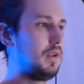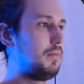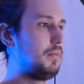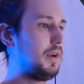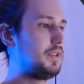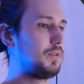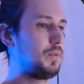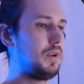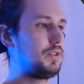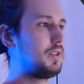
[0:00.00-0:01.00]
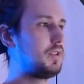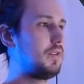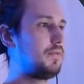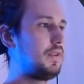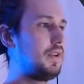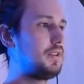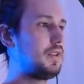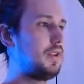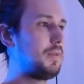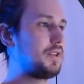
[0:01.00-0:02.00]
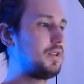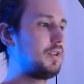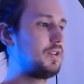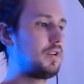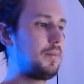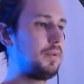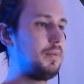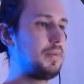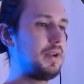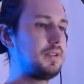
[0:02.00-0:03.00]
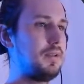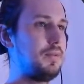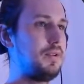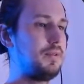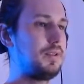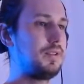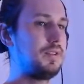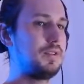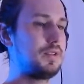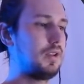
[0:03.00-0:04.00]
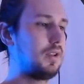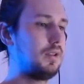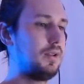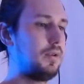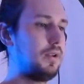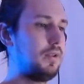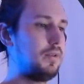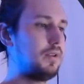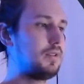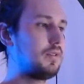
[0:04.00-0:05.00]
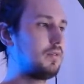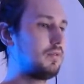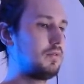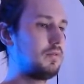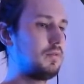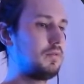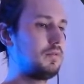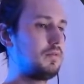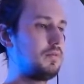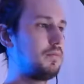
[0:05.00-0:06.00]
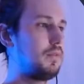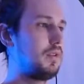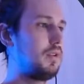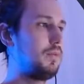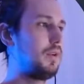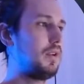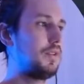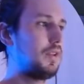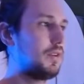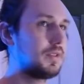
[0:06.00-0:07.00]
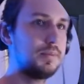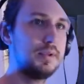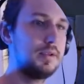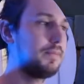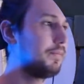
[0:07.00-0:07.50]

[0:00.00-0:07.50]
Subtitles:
Might as well just hit face, and I'm actually going to drop a Lambasting Wand because he's just going to get low anyways. We got nothing else to play.